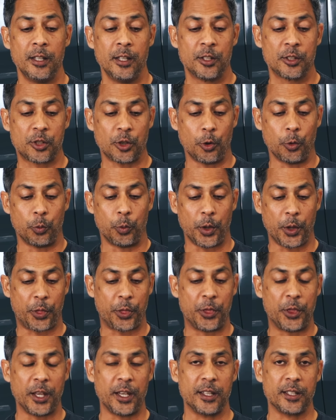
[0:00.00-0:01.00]
So with
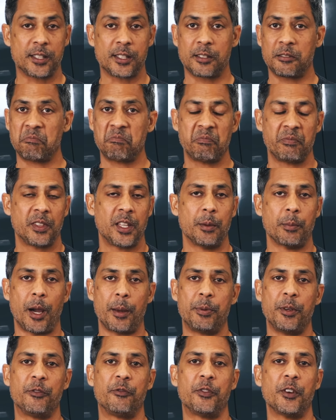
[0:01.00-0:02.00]
this, it might
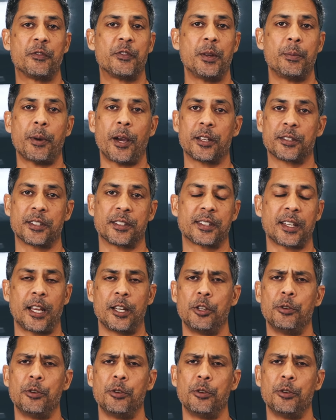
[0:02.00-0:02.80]
be 50 pounds a side.